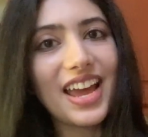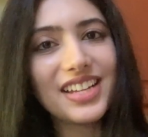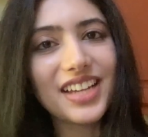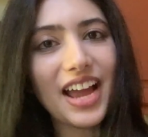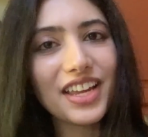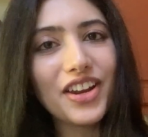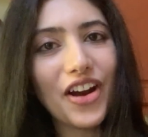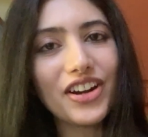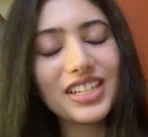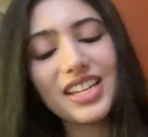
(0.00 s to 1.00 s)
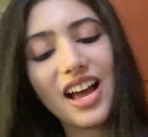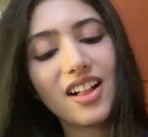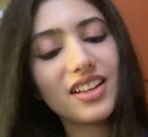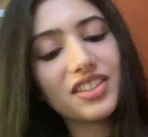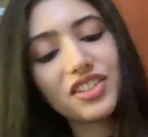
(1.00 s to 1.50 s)
And I can already
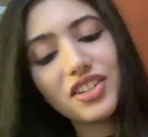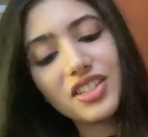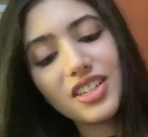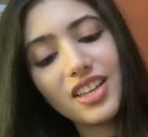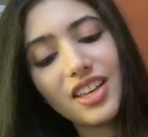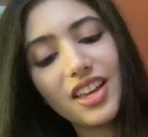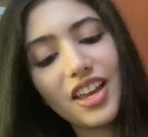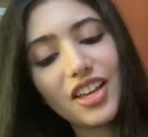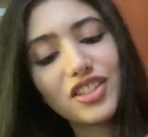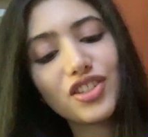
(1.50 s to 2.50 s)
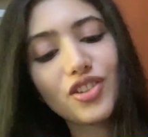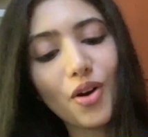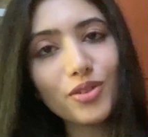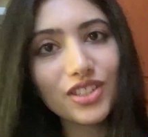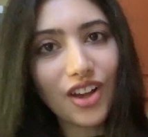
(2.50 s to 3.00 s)
tell it's
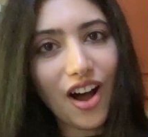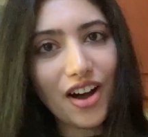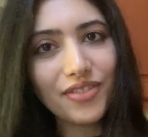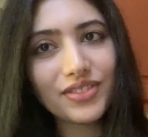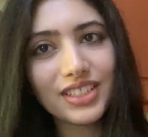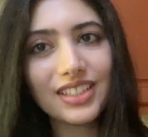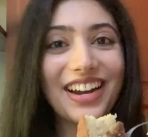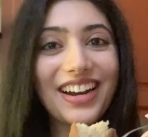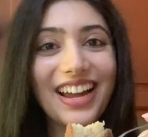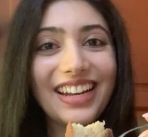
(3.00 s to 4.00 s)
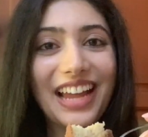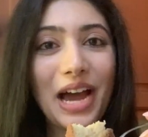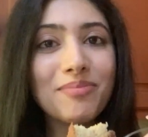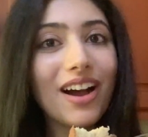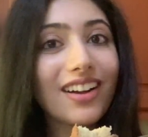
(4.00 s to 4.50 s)
so soft. All right,
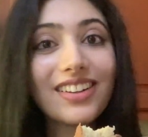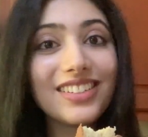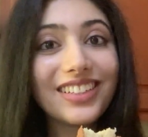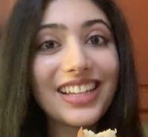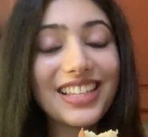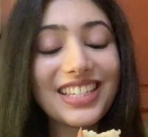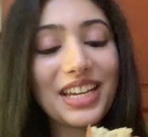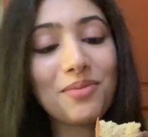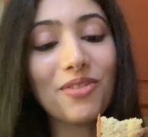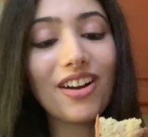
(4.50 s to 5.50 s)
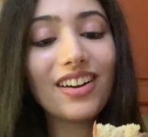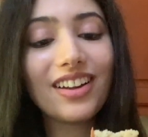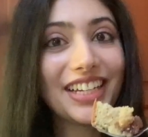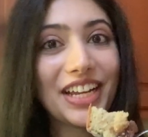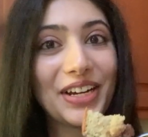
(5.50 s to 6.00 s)
I'm not gonna delay this anymore.
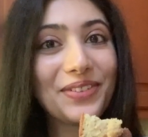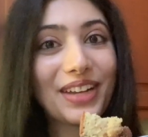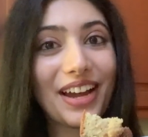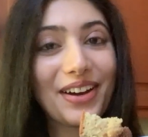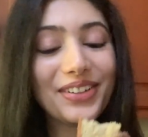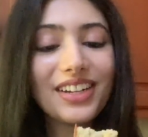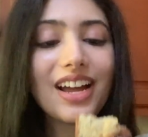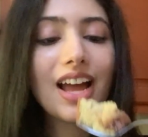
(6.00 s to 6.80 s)
Here we go.